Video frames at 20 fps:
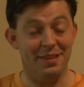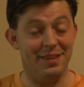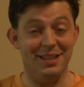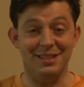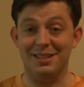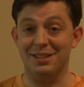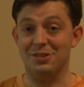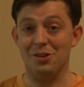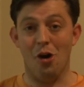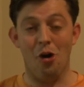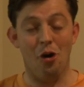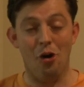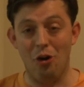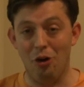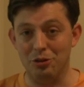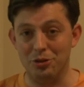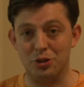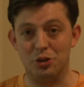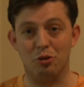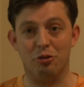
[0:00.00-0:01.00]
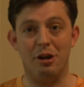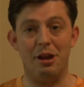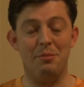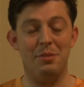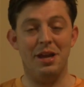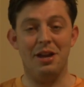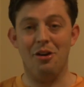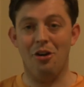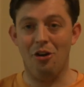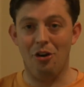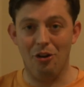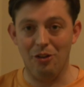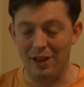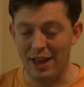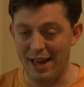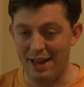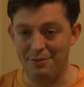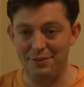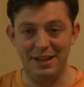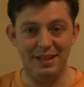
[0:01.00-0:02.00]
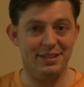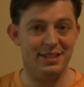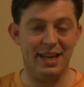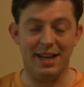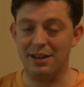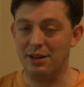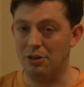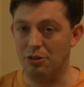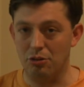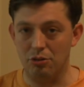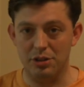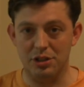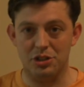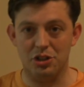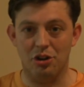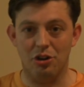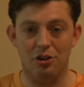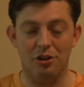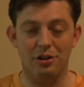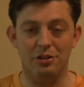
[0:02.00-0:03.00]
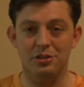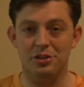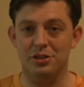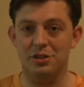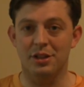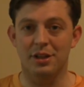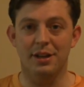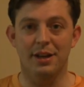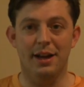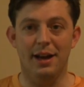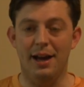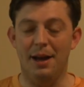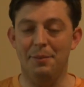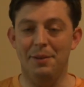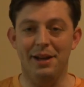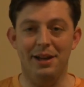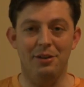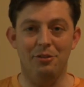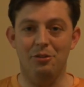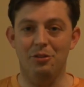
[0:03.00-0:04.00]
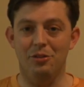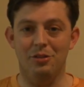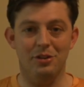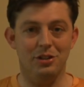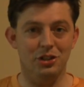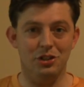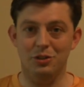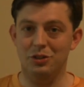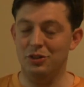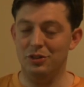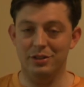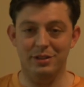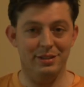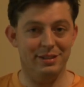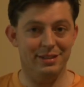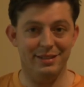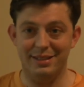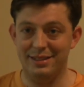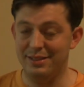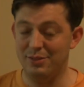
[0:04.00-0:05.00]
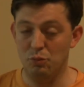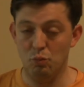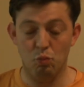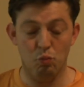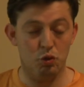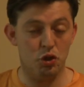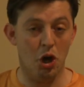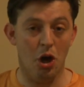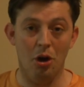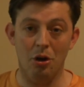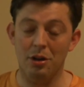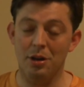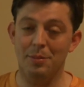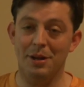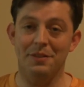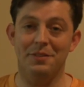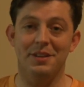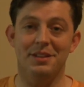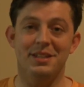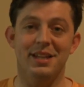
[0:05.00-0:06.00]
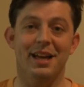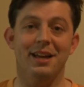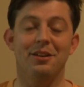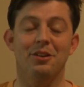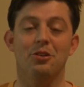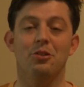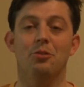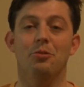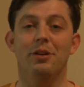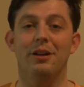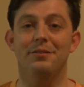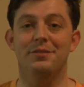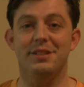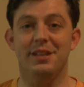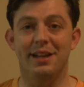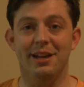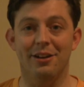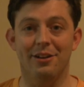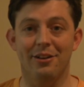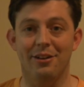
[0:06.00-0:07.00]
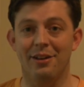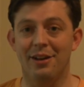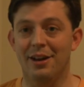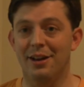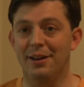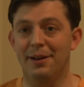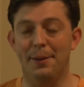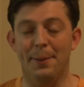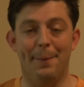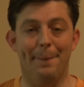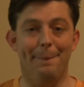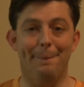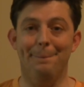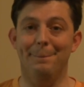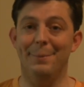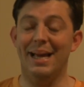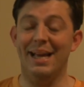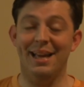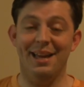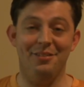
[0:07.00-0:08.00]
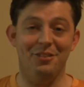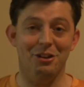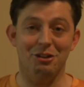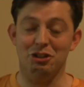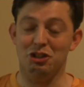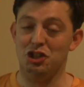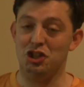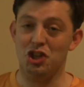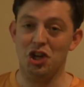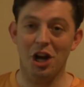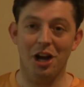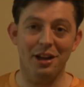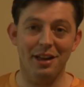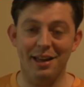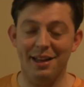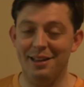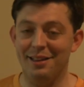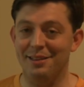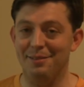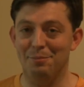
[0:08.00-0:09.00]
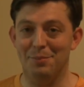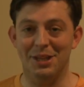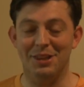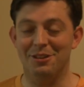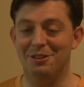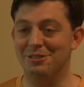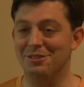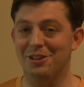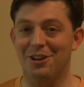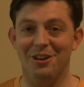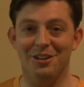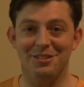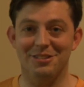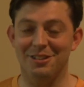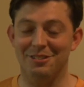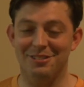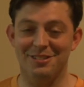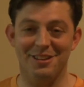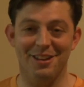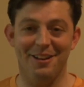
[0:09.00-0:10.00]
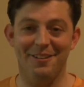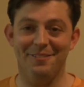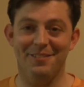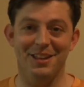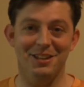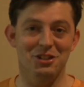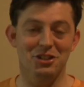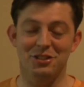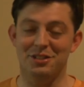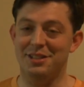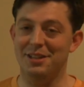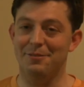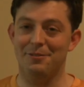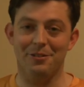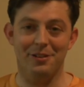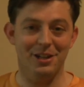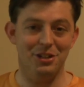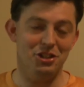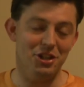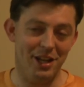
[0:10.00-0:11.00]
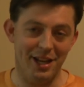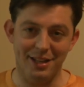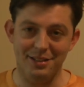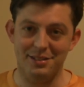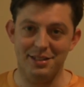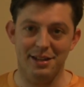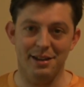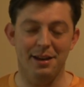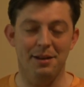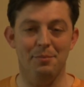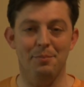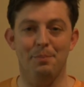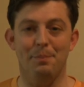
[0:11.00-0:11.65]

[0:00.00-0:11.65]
this is all screaming, all heavy technical guitars. I mean, talk about the technical riffs here. Man, there's chugging, but there's also stuff that just differentiates it and